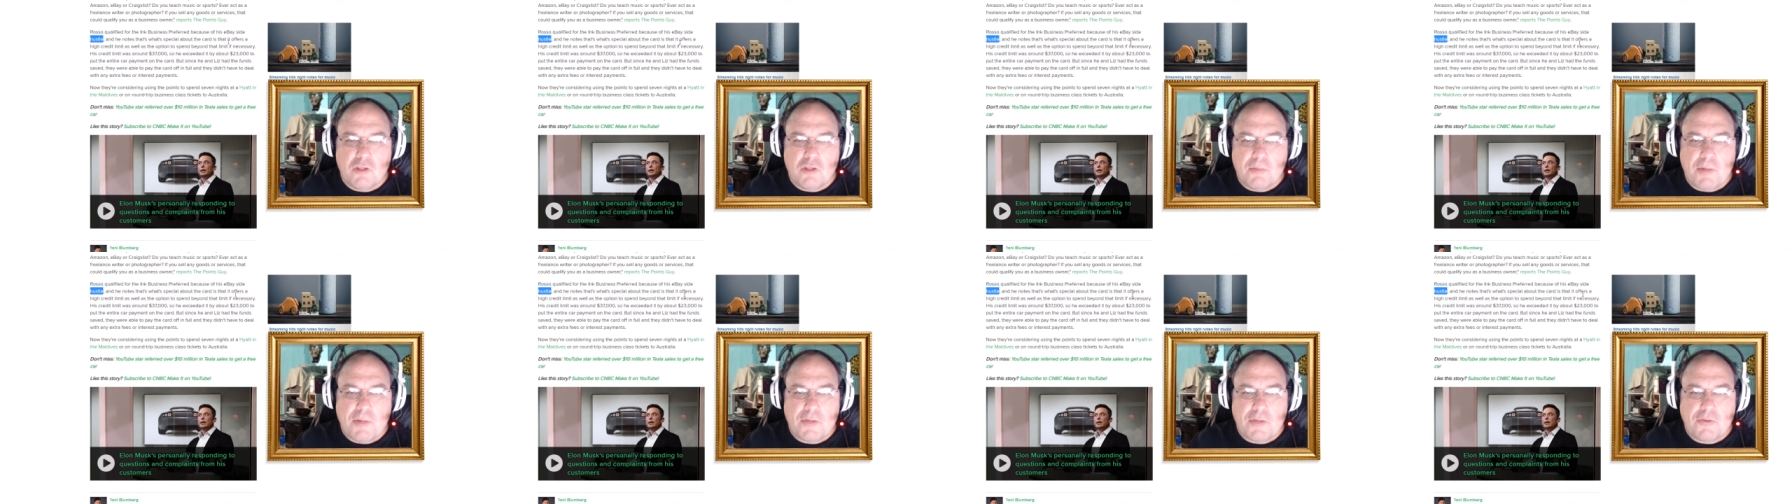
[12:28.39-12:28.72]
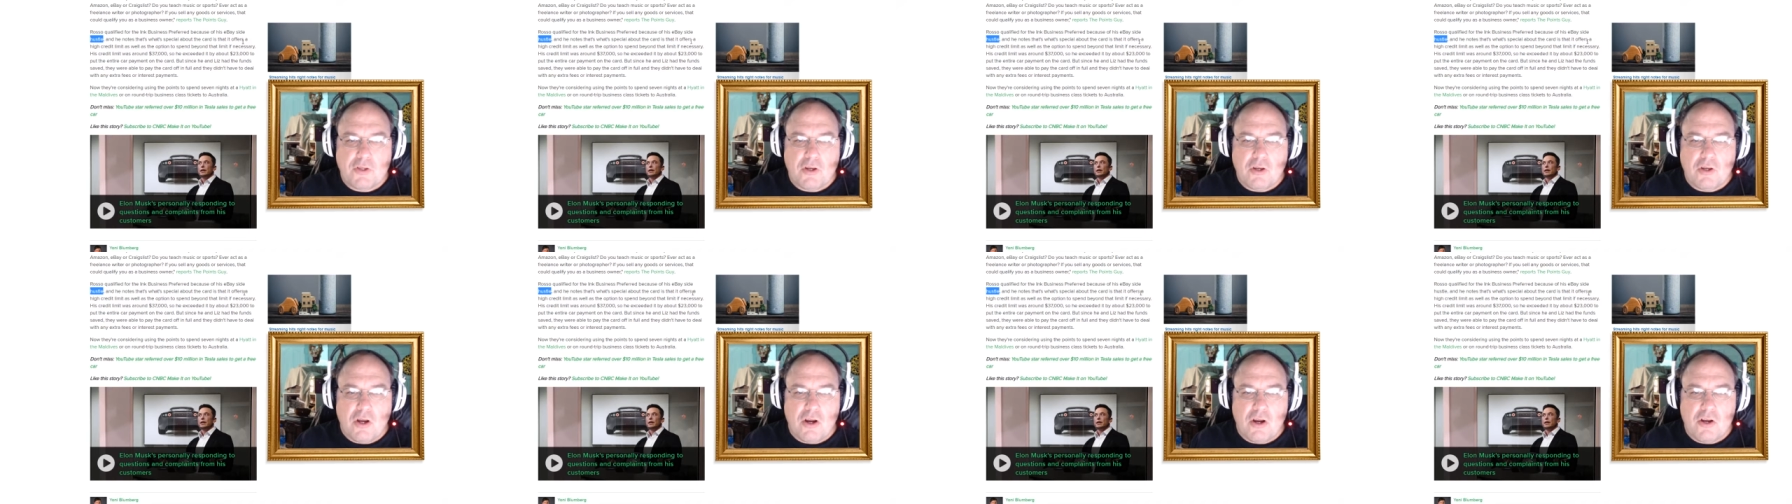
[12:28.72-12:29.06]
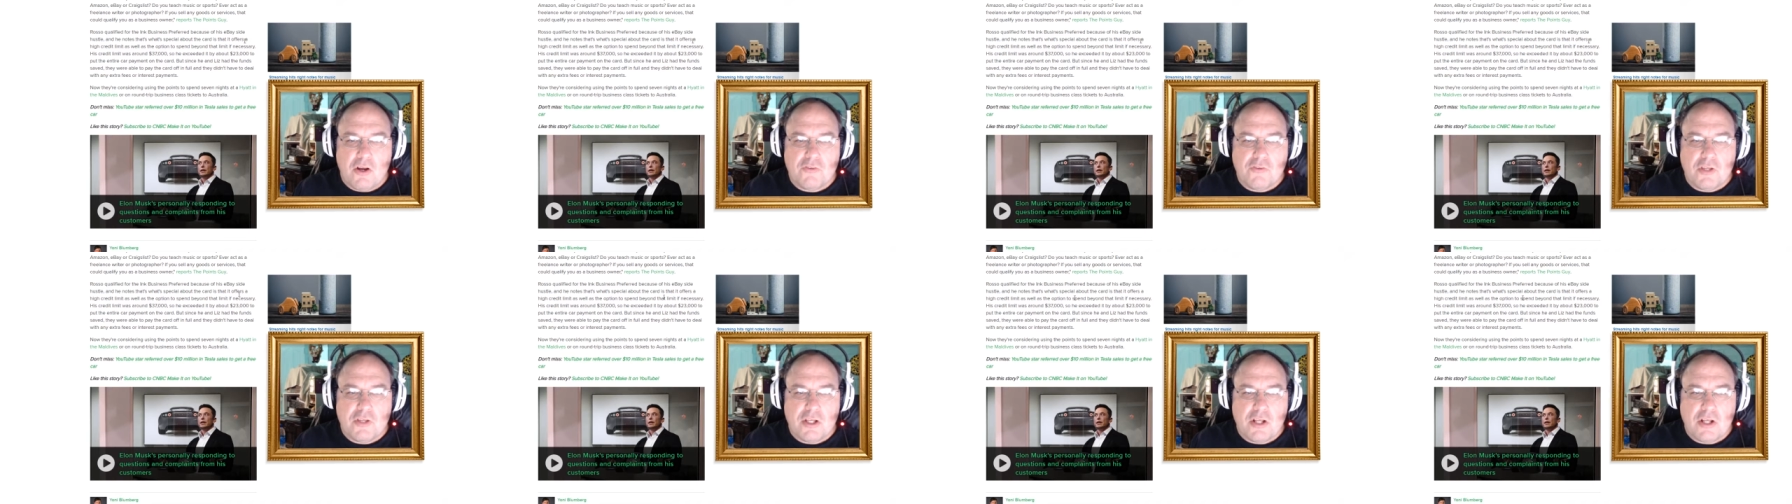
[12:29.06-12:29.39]
about the card
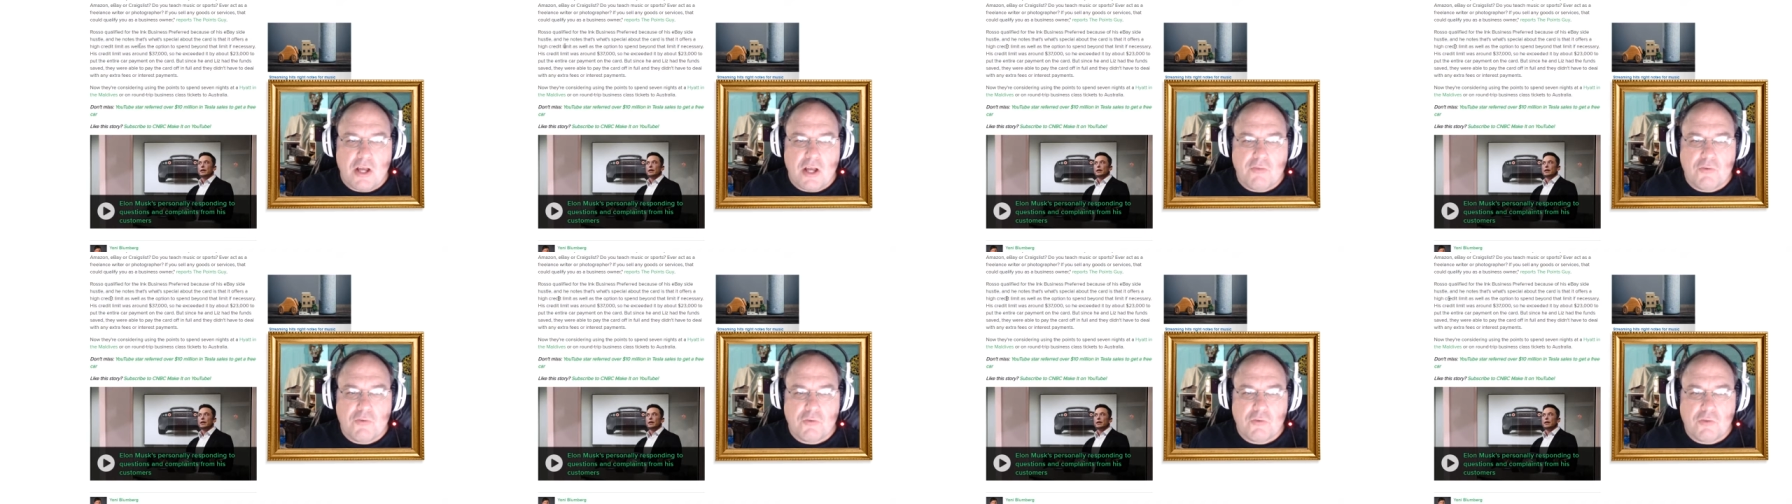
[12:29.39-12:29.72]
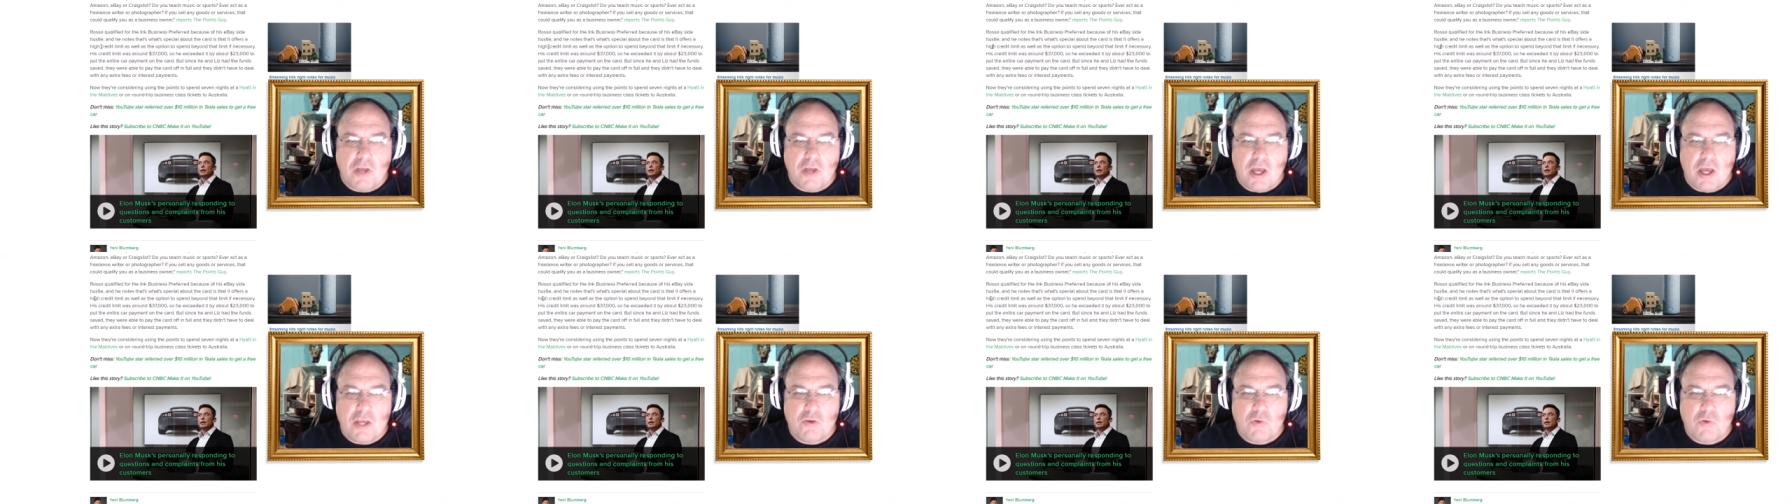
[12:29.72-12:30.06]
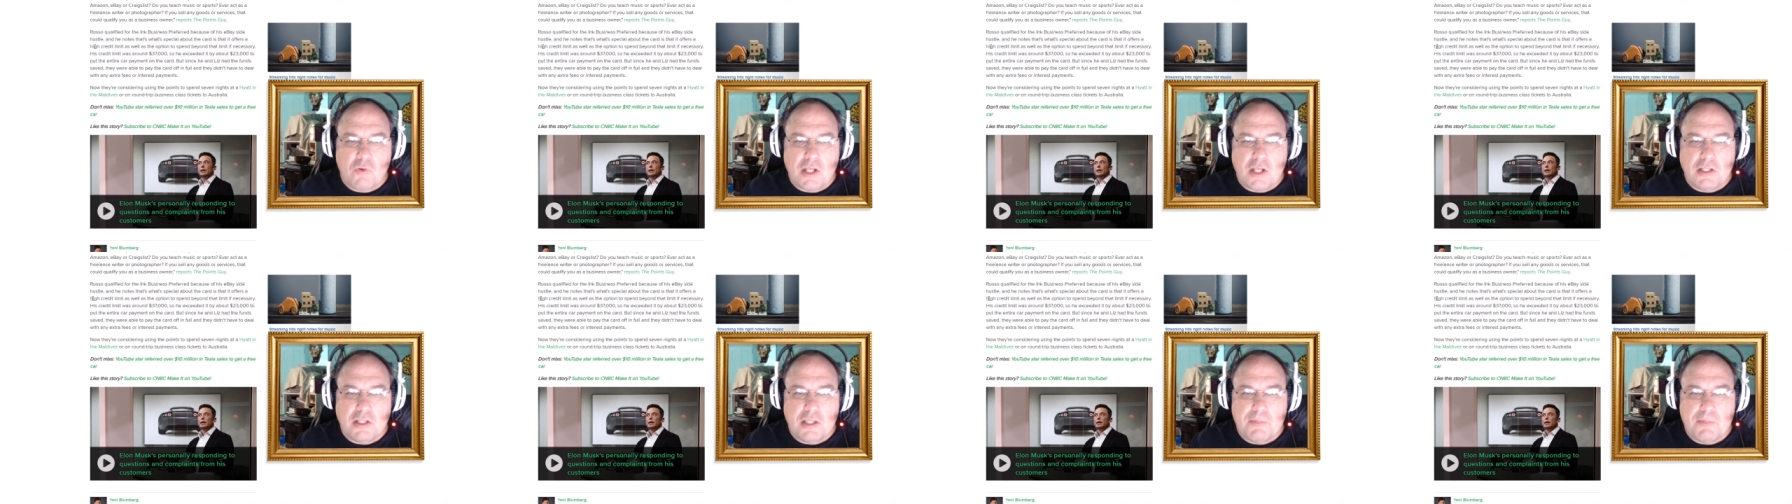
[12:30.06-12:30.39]
is that it offers a high
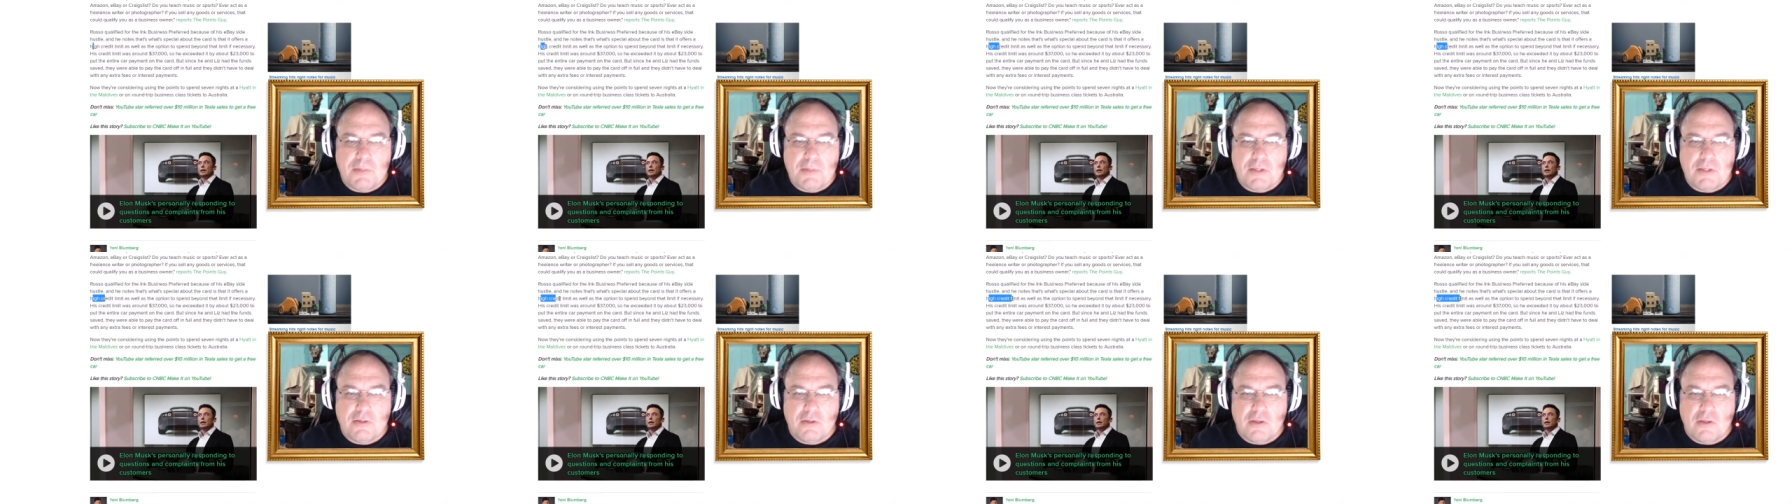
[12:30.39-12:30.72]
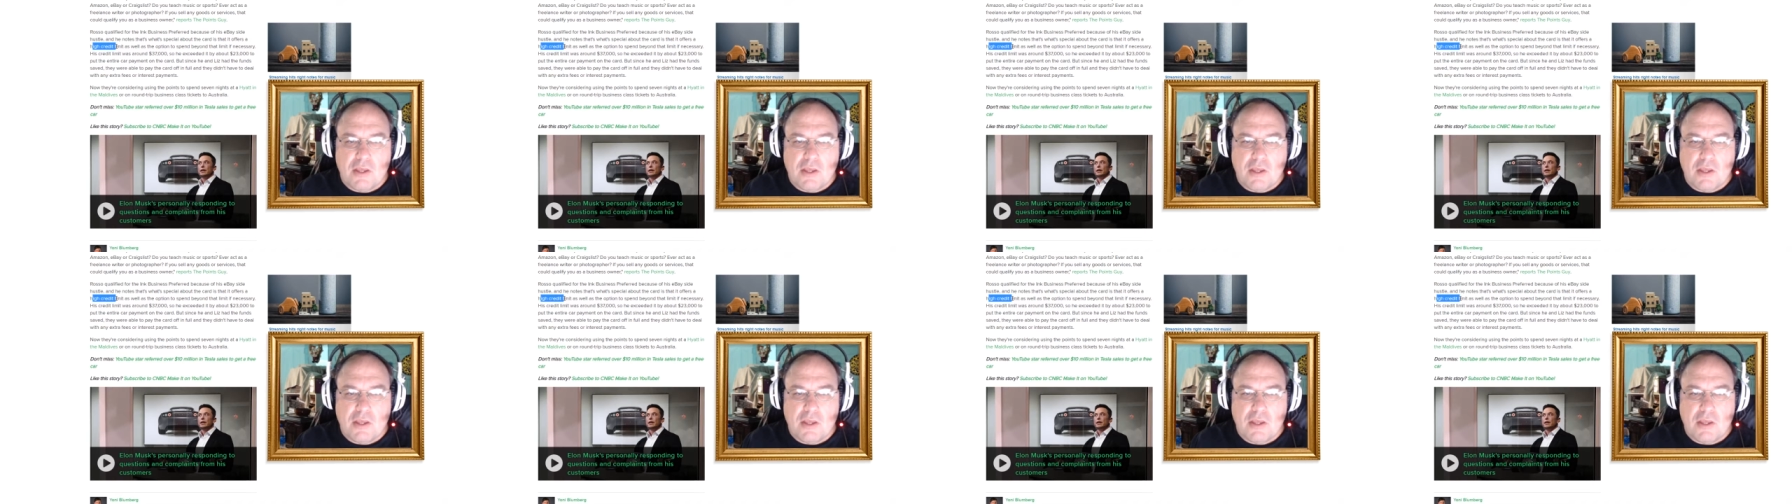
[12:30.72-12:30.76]
credit limit